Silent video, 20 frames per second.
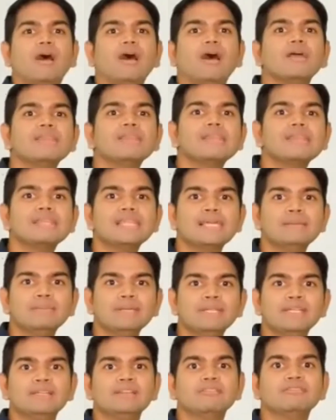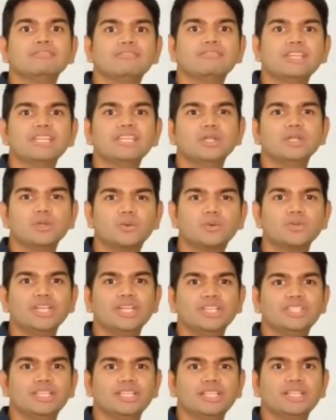unlimited video
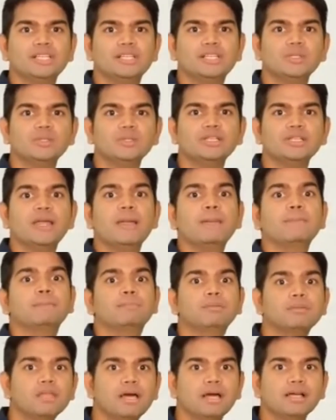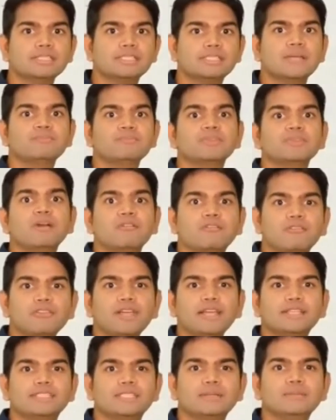creation included, plus the
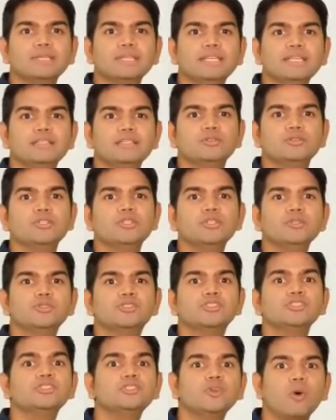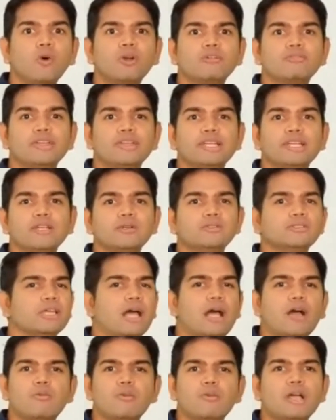flexibility to use your videos
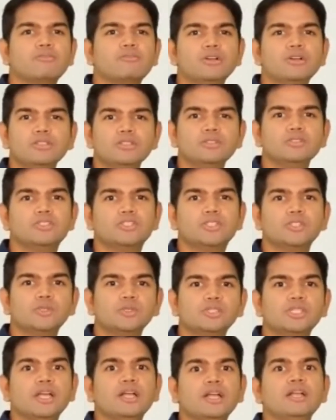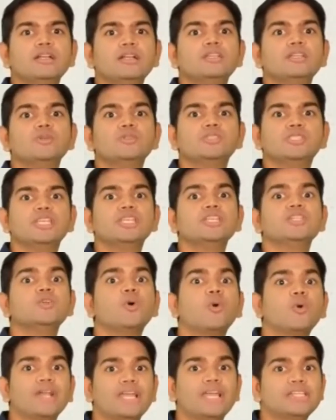however you choose, using
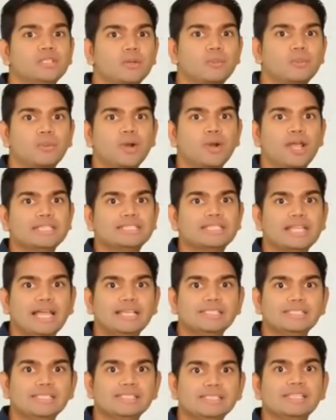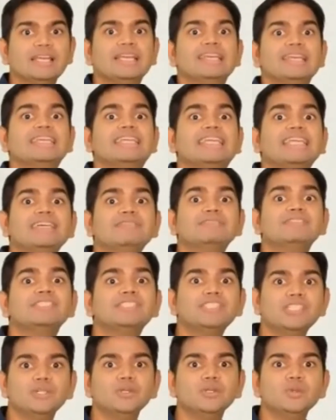your enterprise license gives
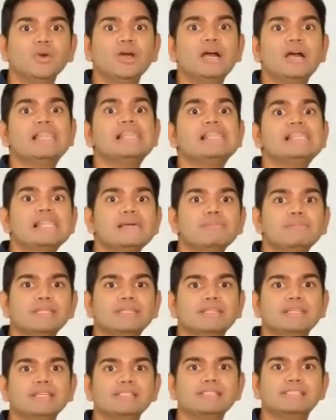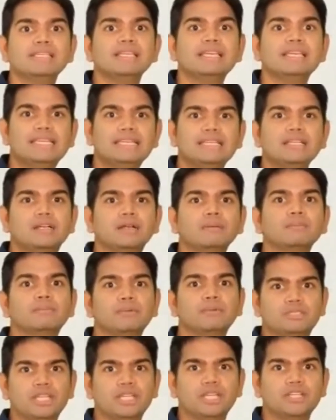you limitless income
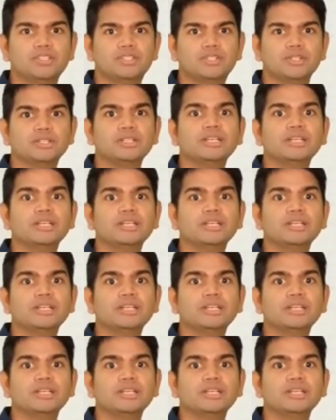potential.